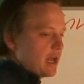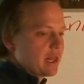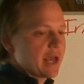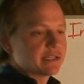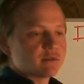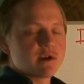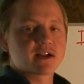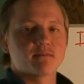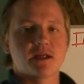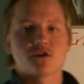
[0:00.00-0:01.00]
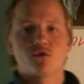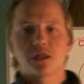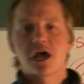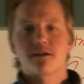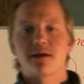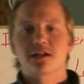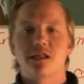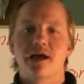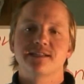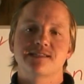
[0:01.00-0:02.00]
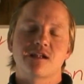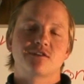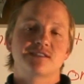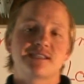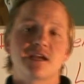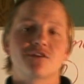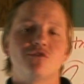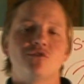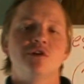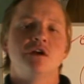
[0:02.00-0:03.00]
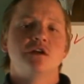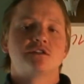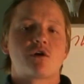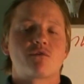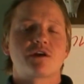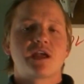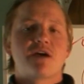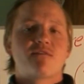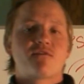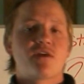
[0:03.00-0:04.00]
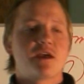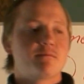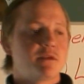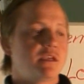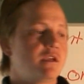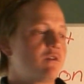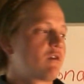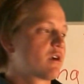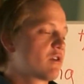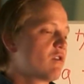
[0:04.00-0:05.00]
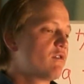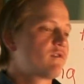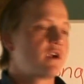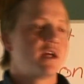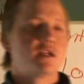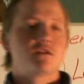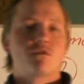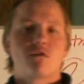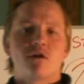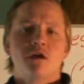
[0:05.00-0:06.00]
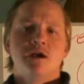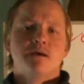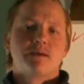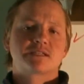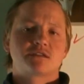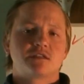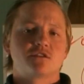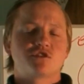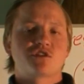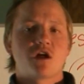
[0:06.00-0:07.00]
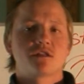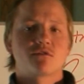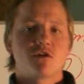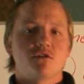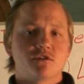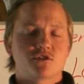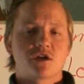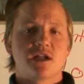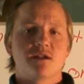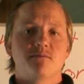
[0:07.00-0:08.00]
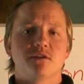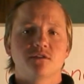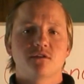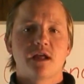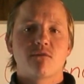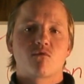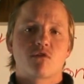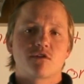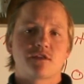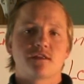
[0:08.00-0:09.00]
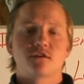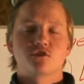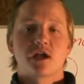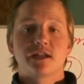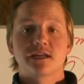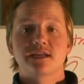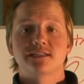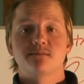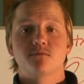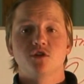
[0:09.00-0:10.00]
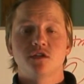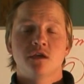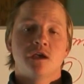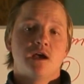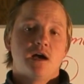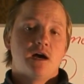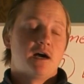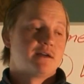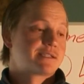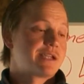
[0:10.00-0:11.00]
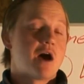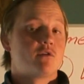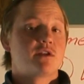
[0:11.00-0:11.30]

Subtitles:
like to recommend to a lot of my clients that are single, don't really have a family or a girlfriend, or basically they're just on their own, they're trying to build their net worth, and they're trying to get some good, solid